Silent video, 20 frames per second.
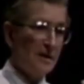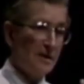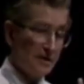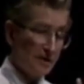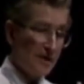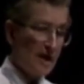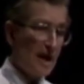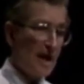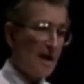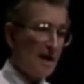
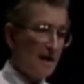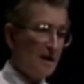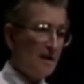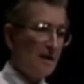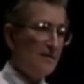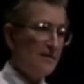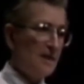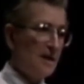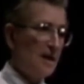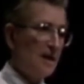is that, a
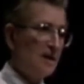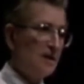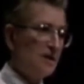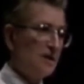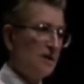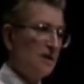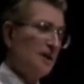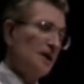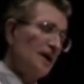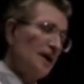
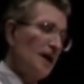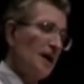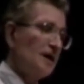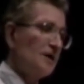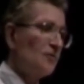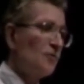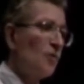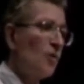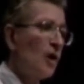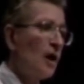deviation. You could
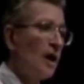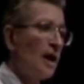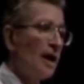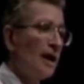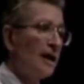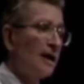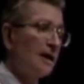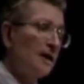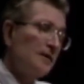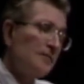ask
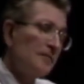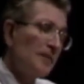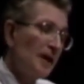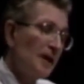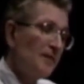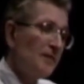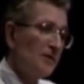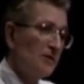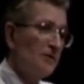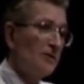why. In
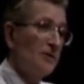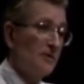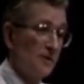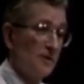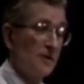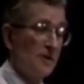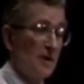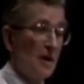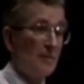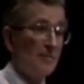my view, it
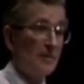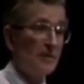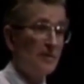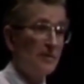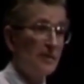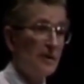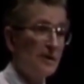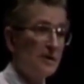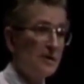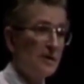was just
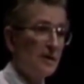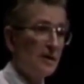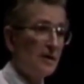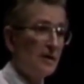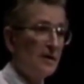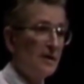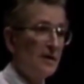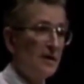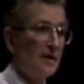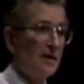opportunistic.
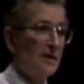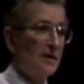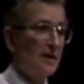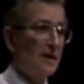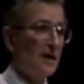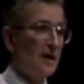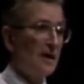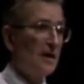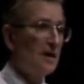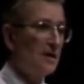
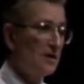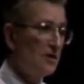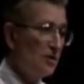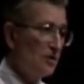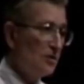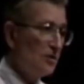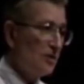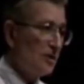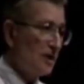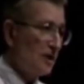He
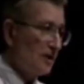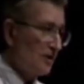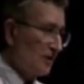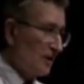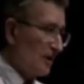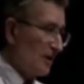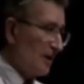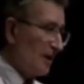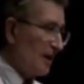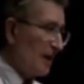knew that in
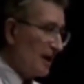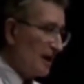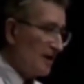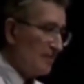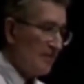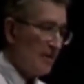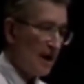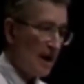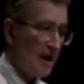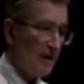order to
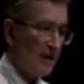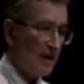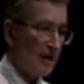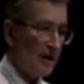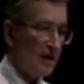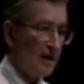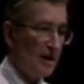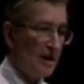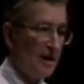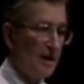gain
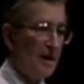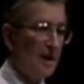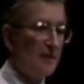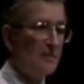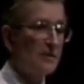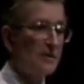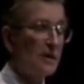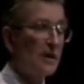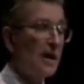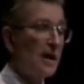power,
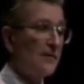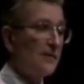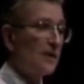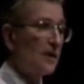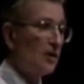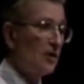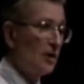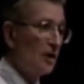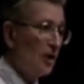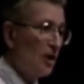he was going to have
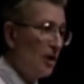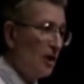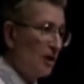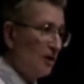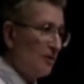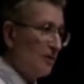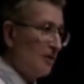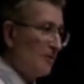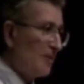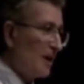to go
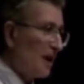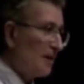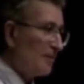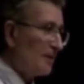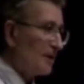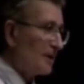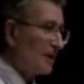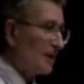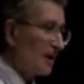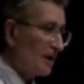along with the
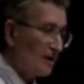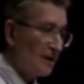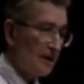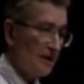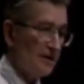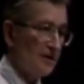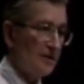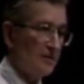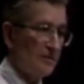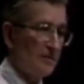popular
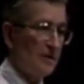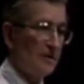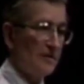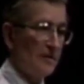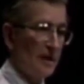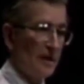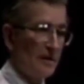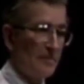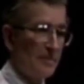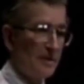currents that were
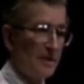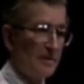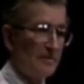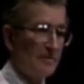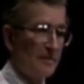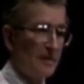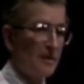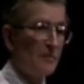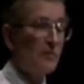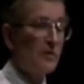developing,
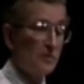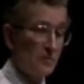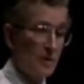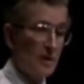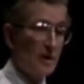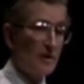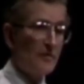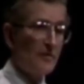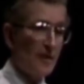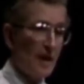which
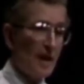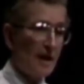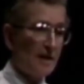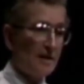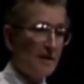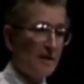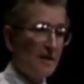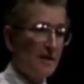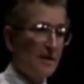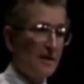were in
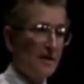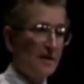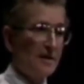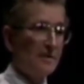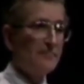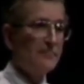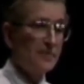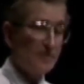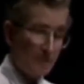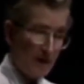fact
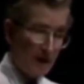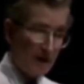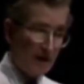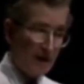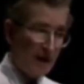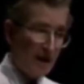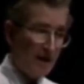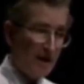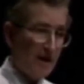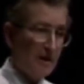
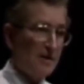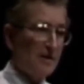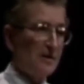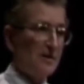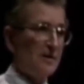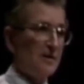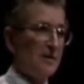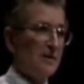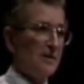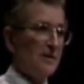
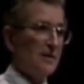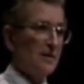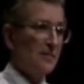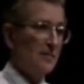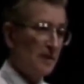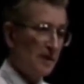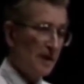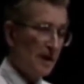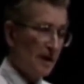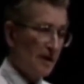spontaneous and
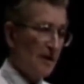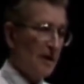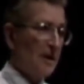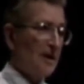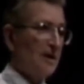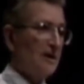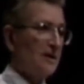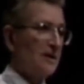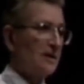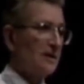
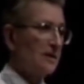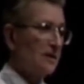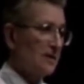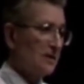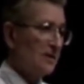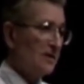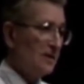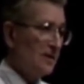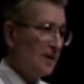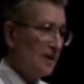libertarian
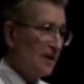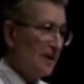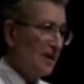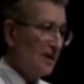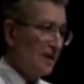and